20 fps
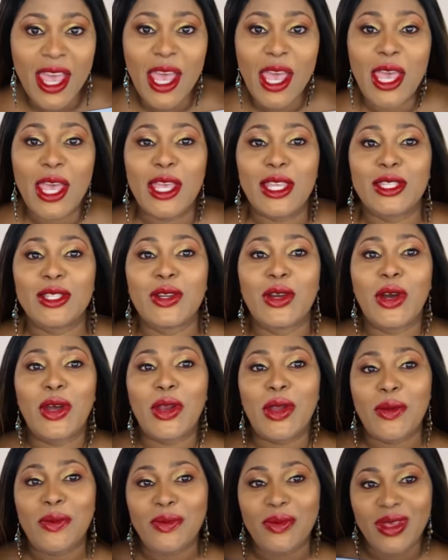is
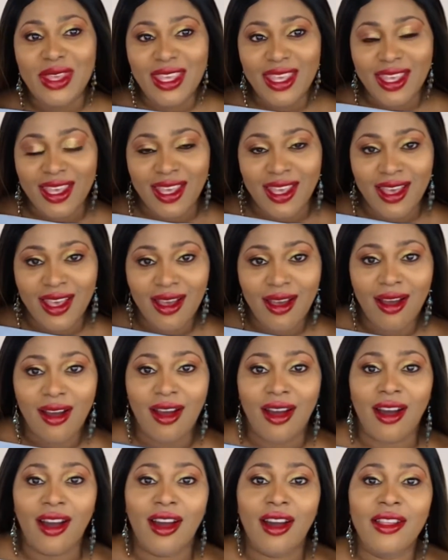gonna be
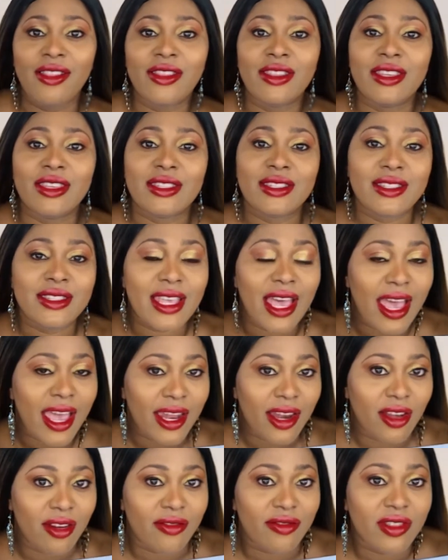on the
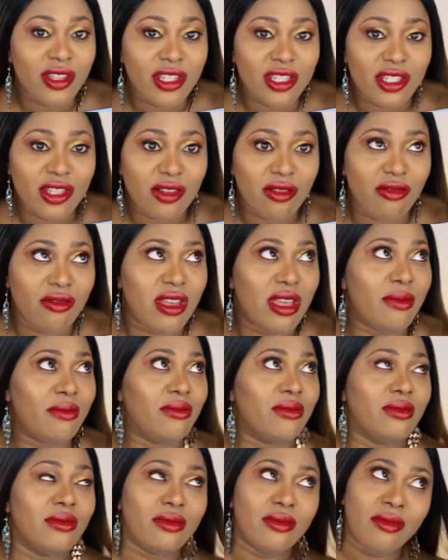side of the
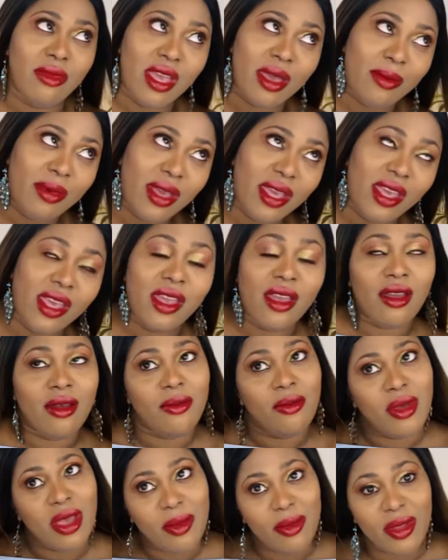screen, maybe here,
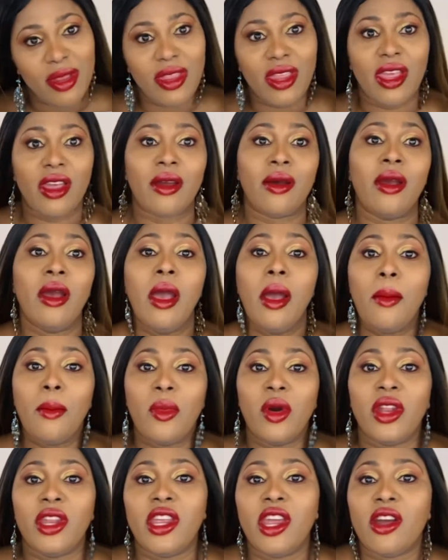maybe there,
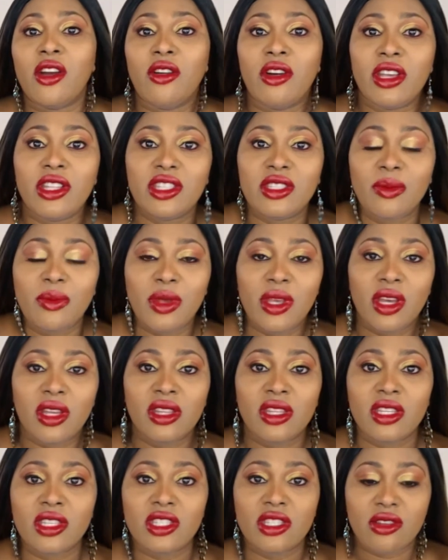but they are going to be
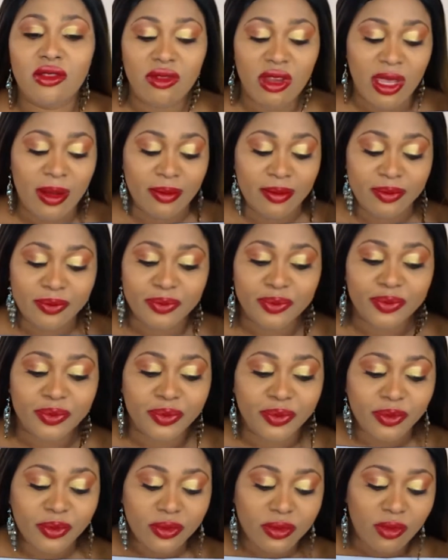on the screen.
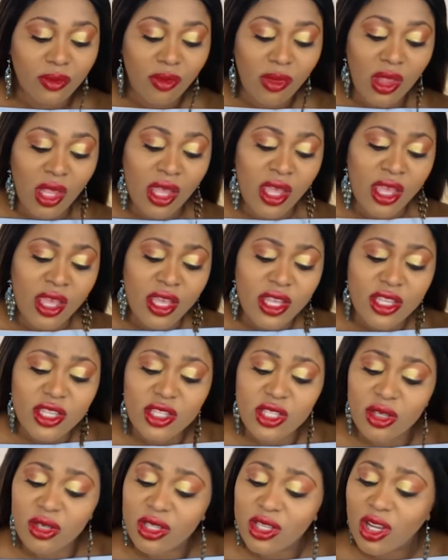
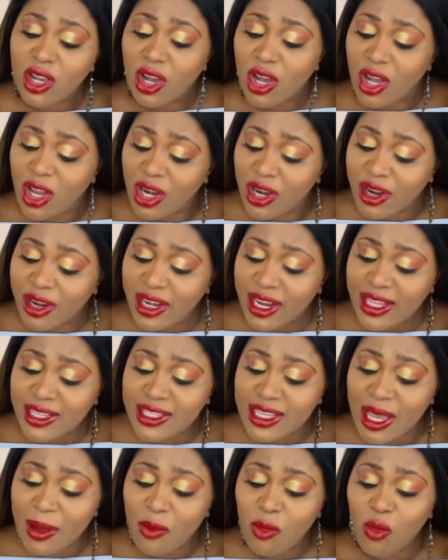So the color
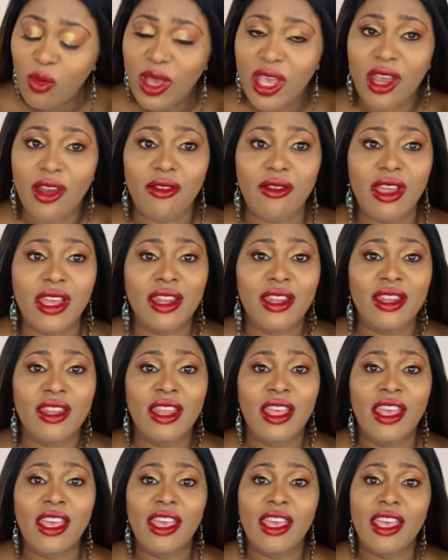that I'm wearing
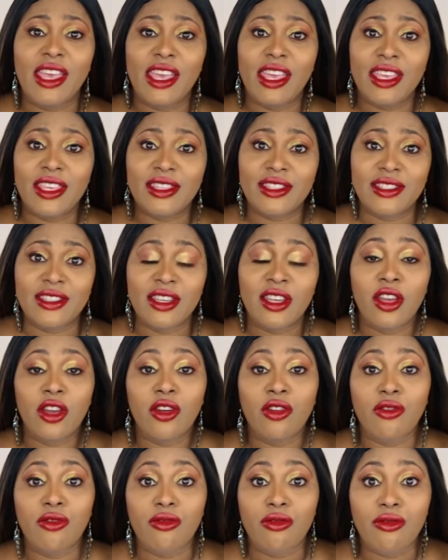is
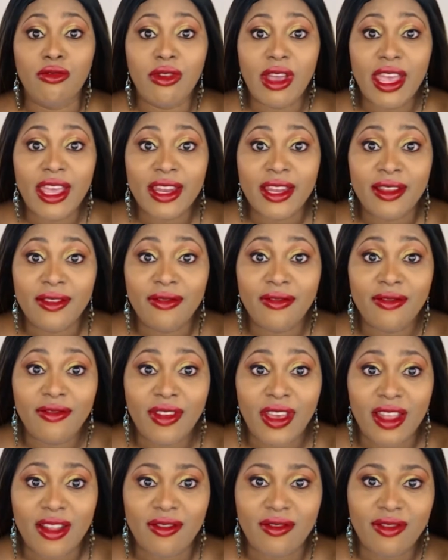Red
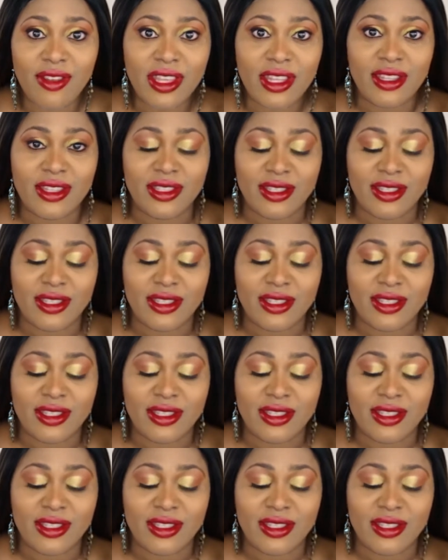Velvet,